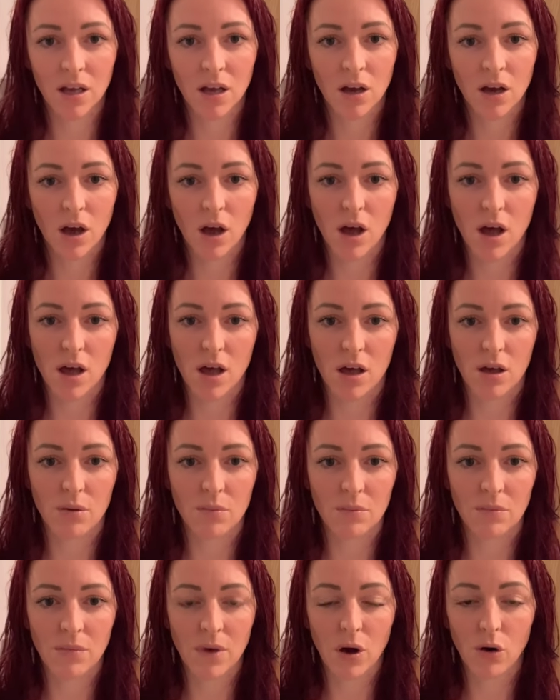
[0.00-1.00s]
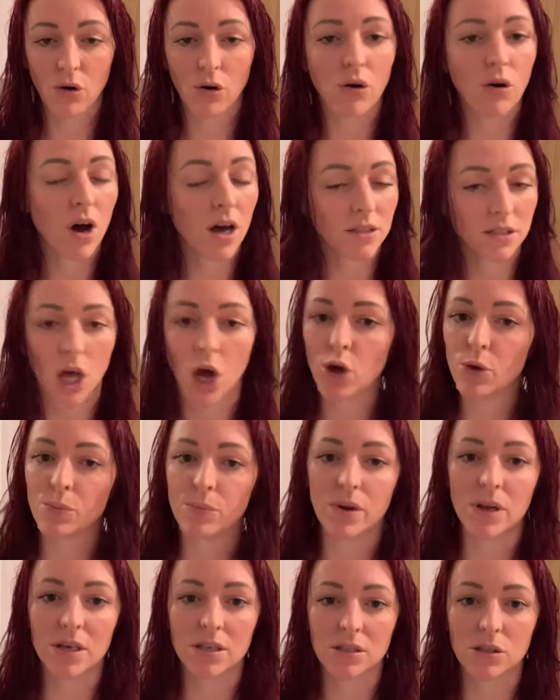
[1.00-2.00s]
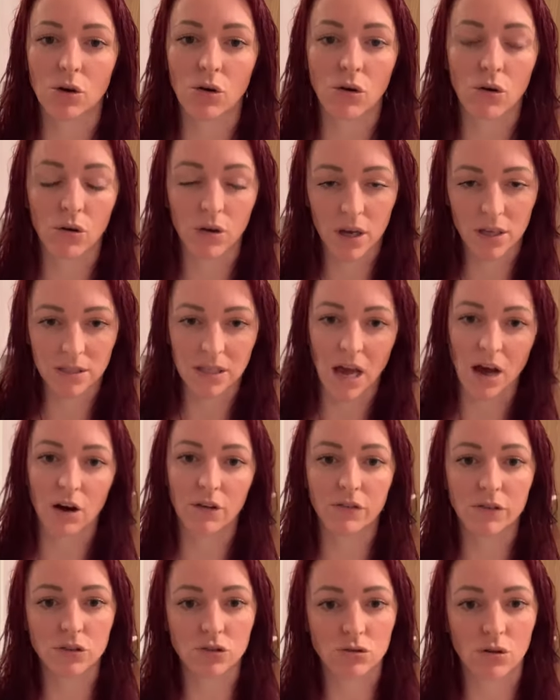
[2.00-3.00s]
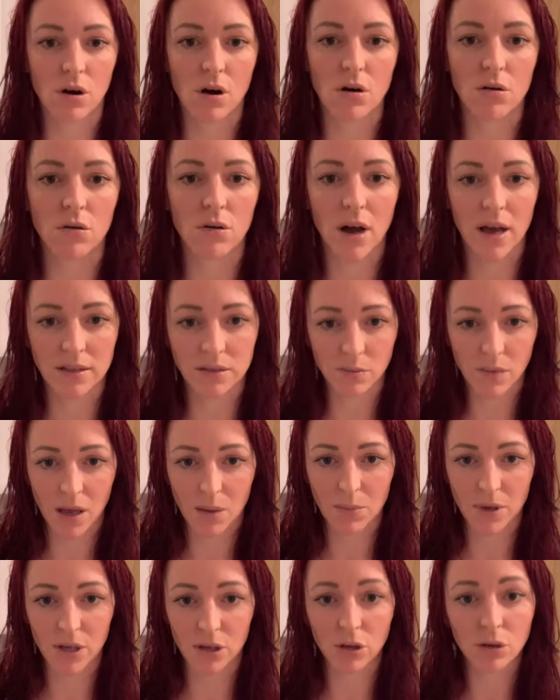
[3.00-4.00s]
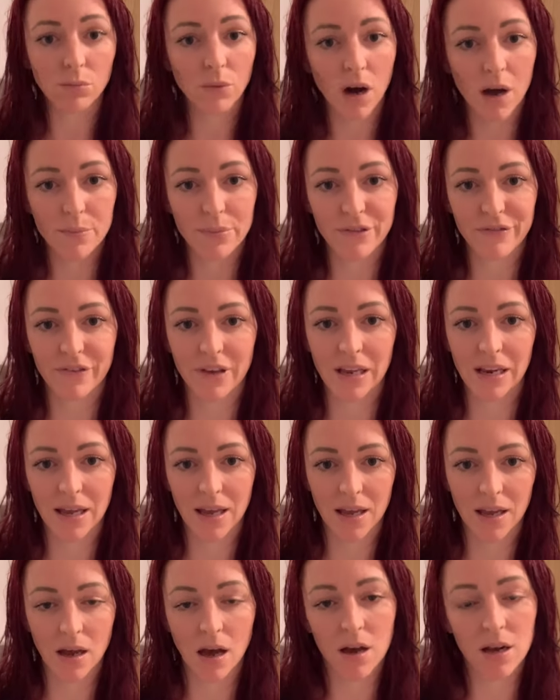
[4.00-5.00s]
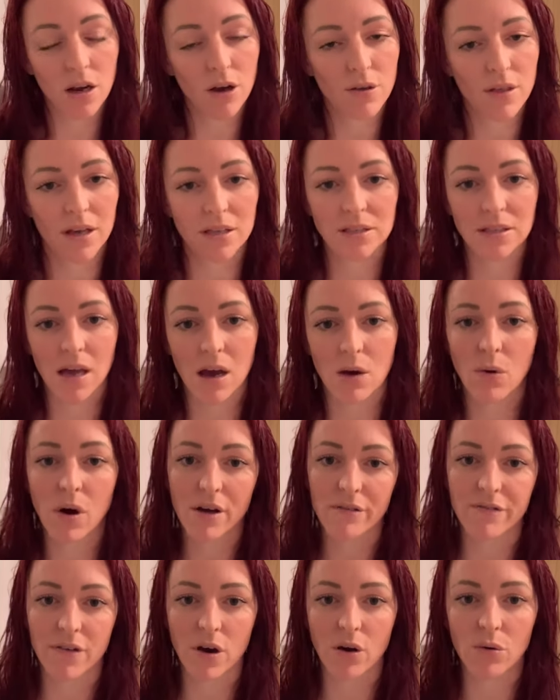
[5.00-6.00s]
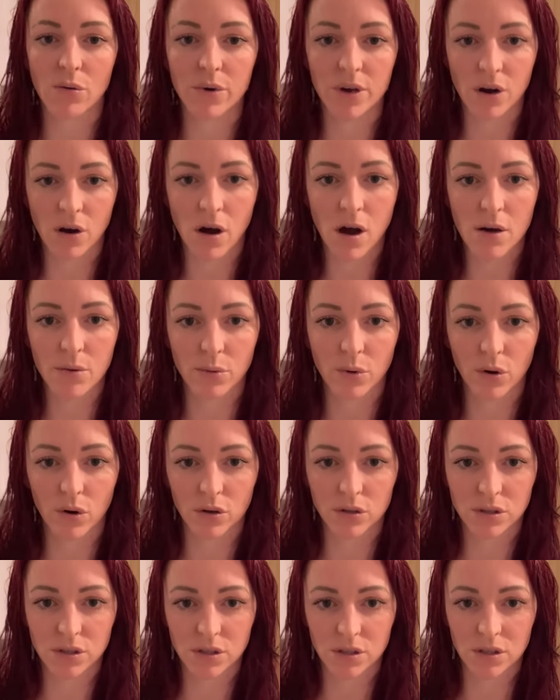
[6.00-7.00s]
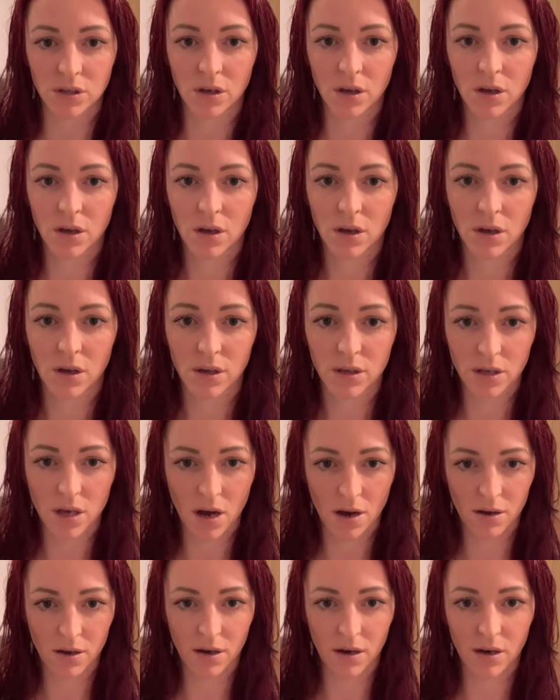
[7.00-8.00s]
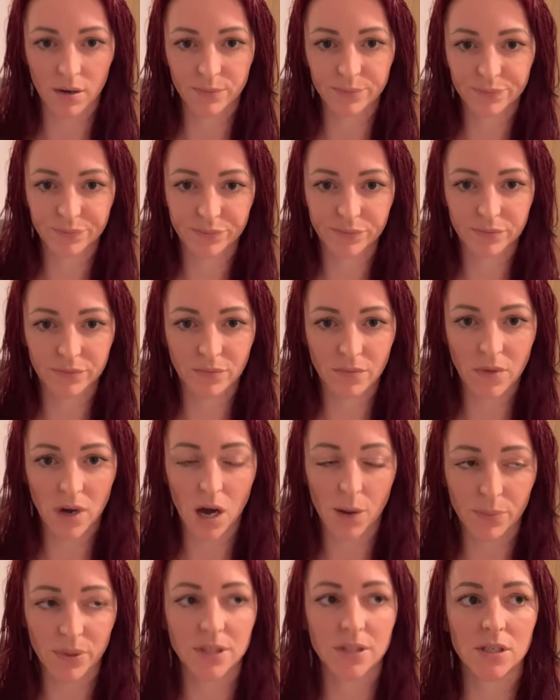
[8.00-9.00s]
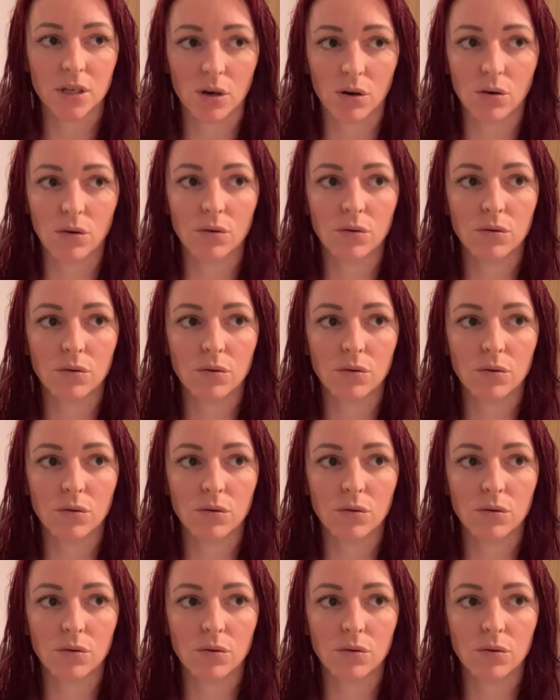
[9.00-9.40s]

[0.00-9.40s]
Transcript: um, or as hopeless or as out of control as maybe you might be feeling. I know that's how I felt when I was younger up until